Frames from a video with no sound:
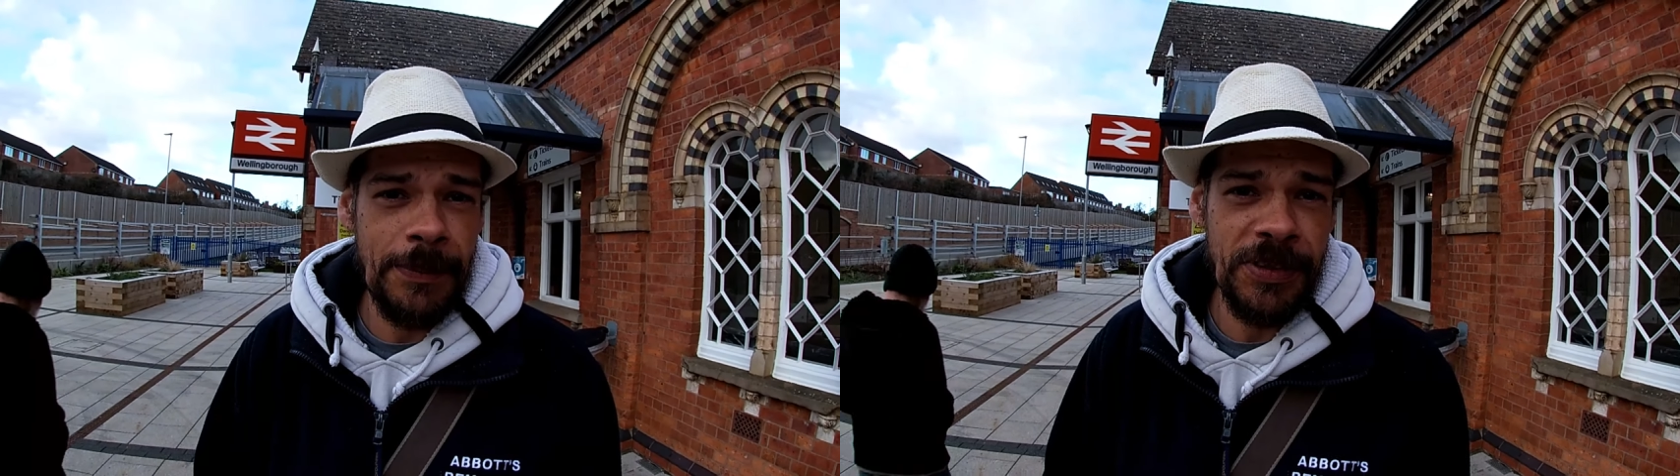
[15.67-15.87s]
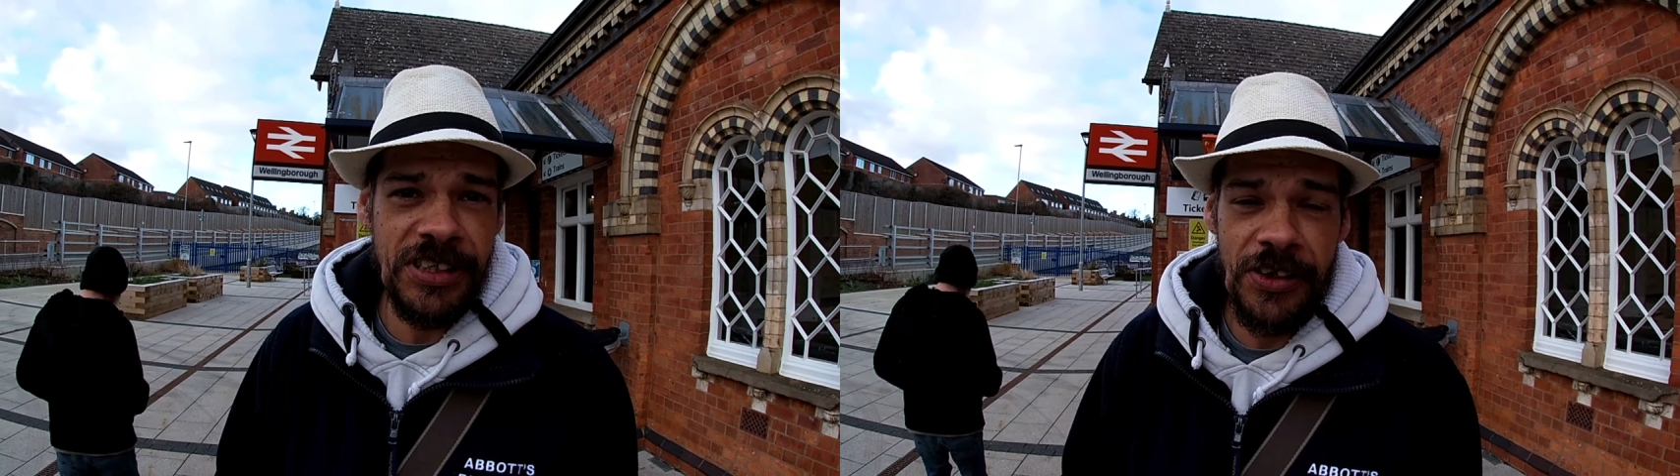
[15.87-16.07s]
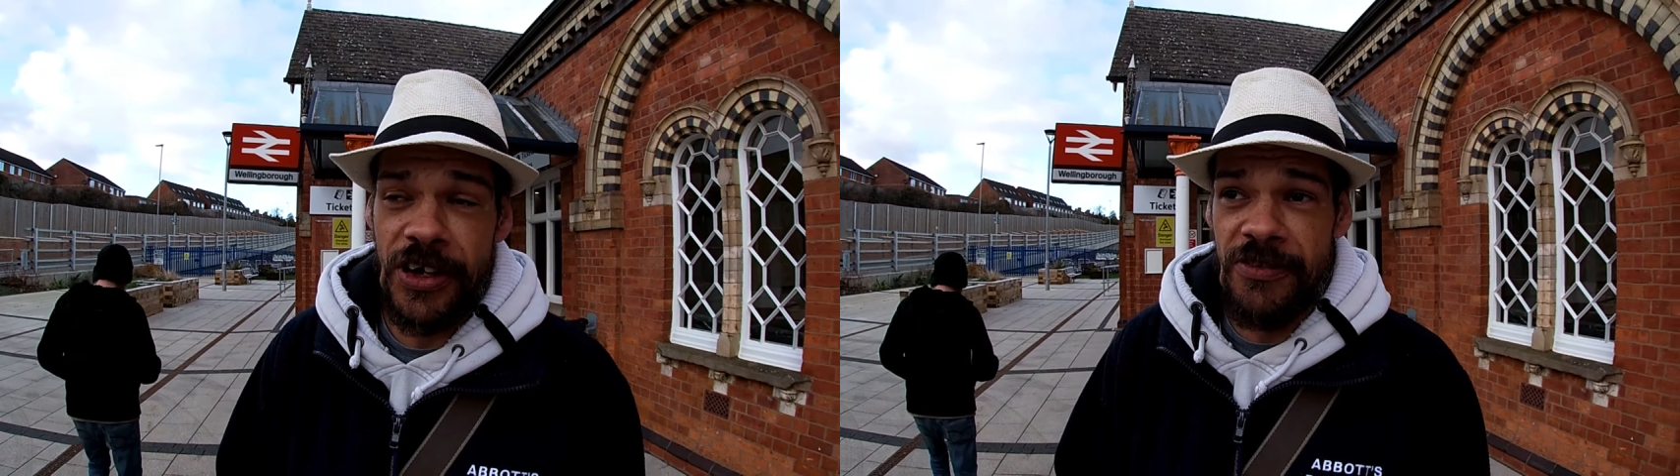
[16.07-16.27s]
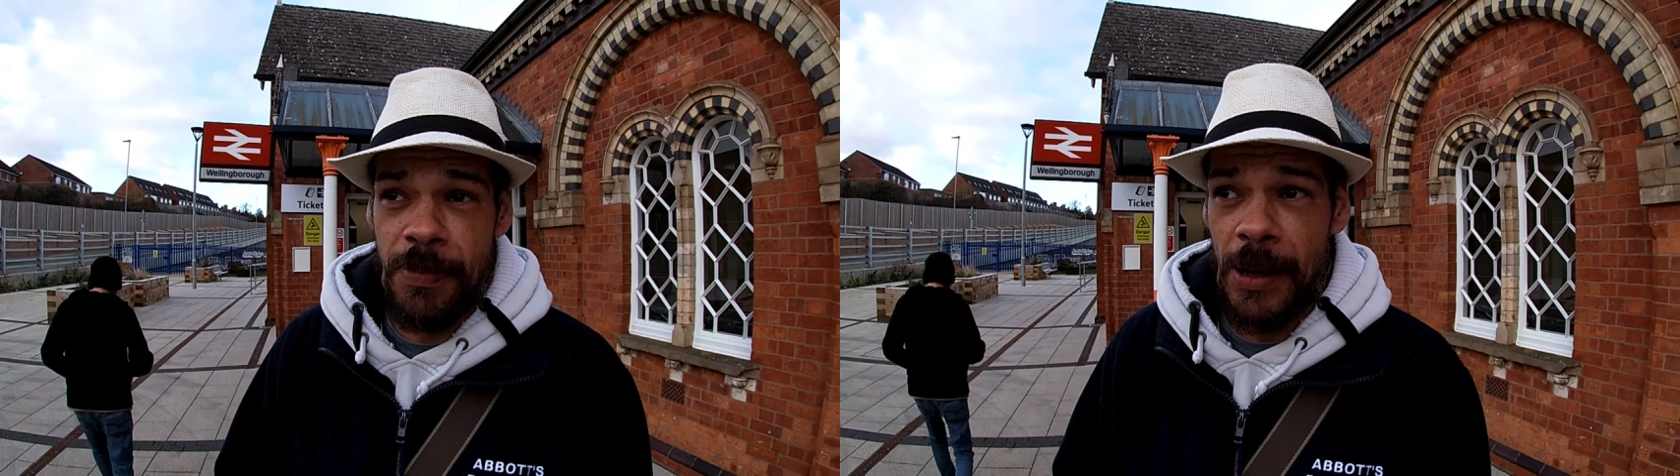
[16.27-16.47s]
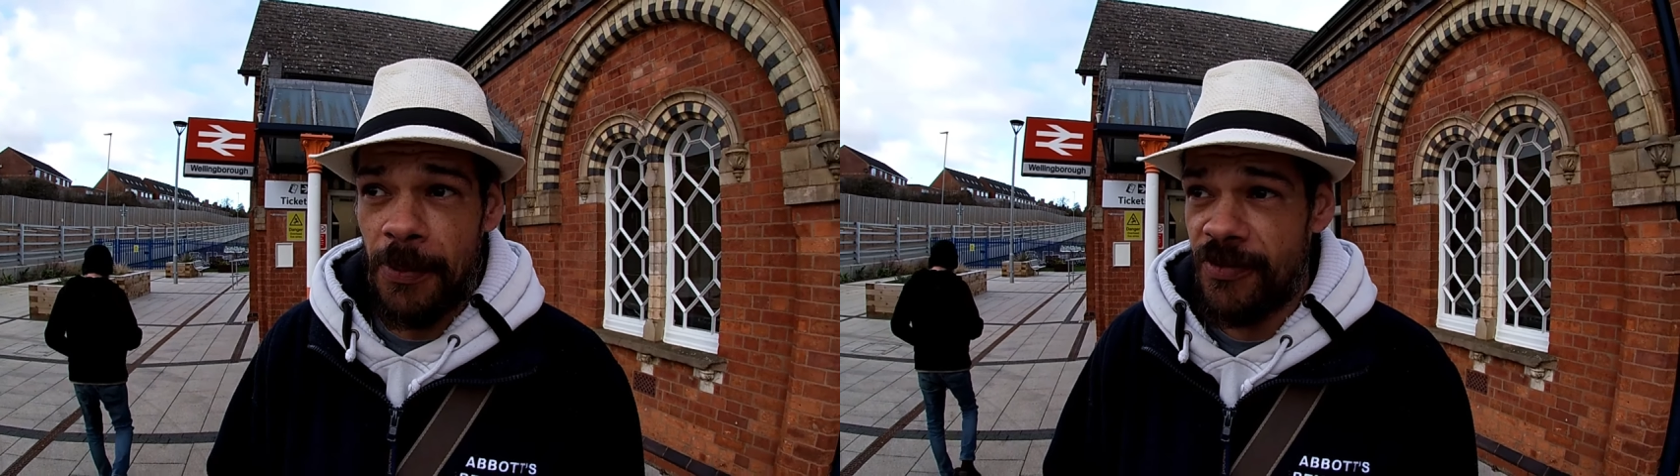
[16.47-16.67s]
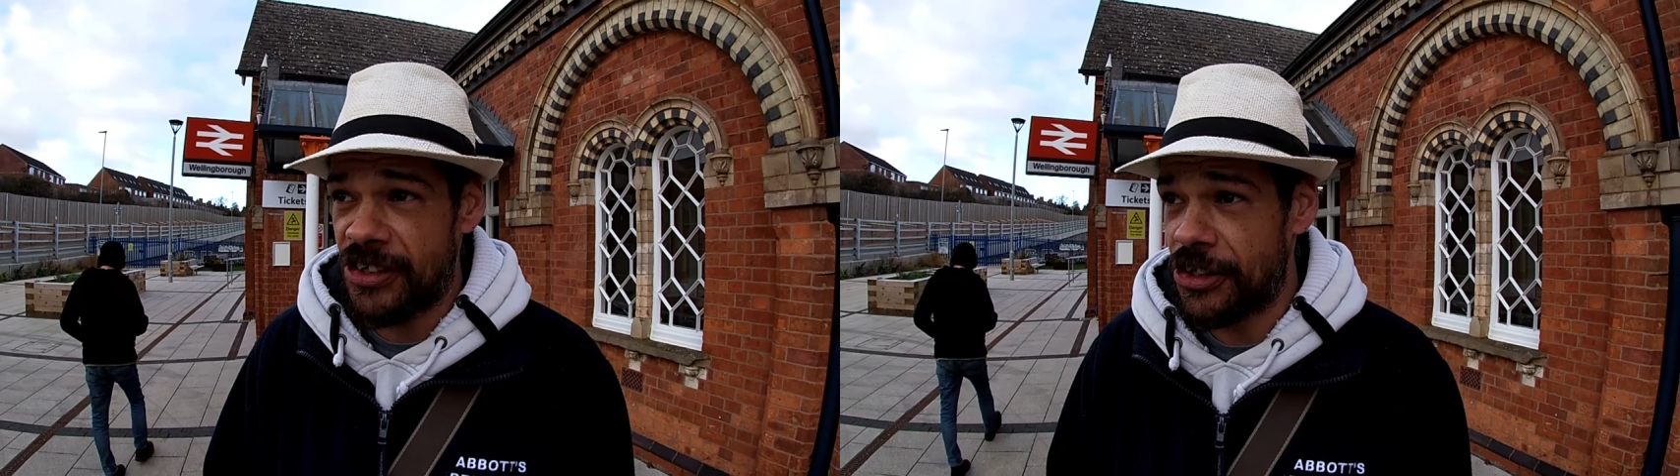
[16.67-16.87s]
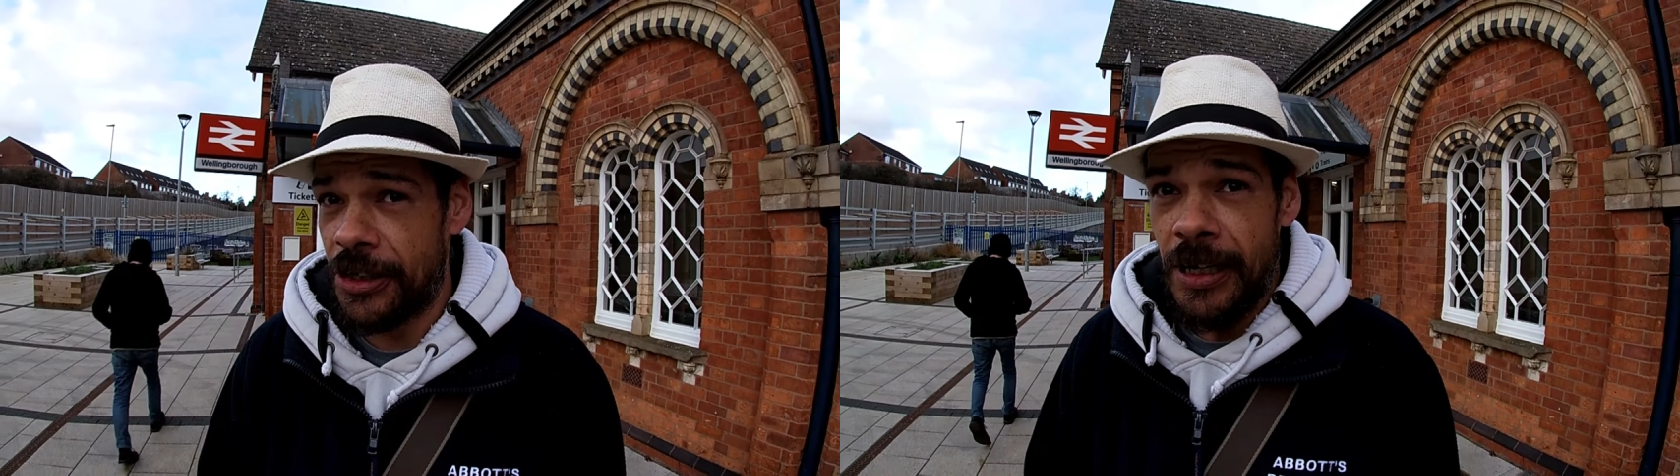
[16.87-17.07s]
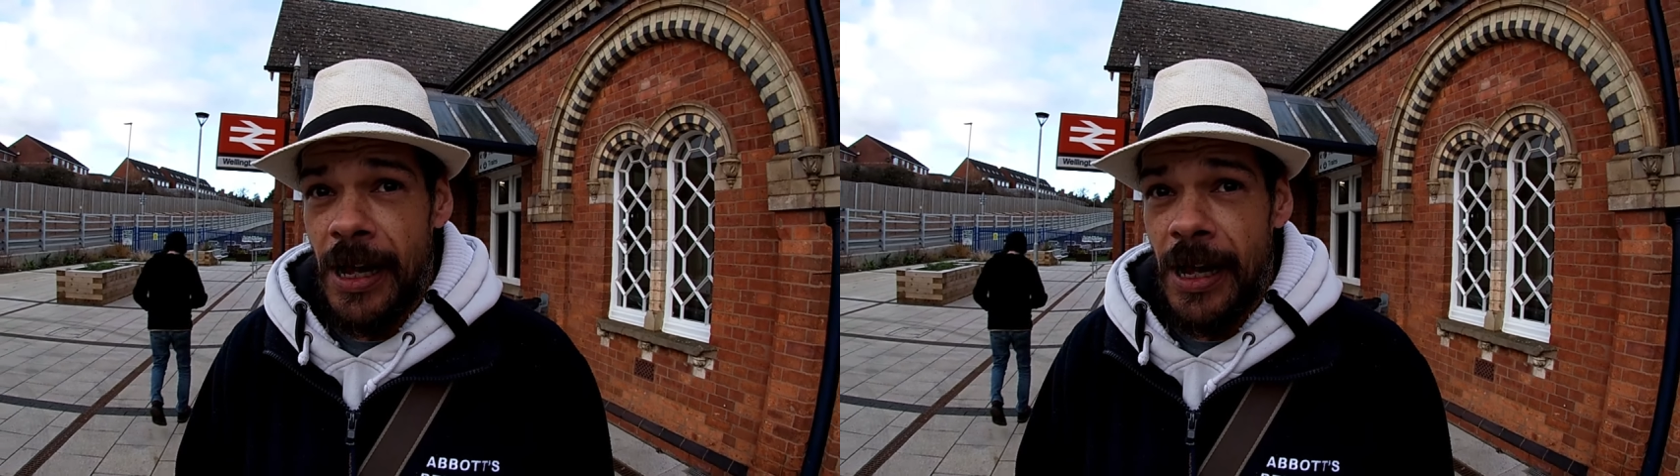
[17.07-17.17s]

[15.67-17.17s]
episode of Purple Vision.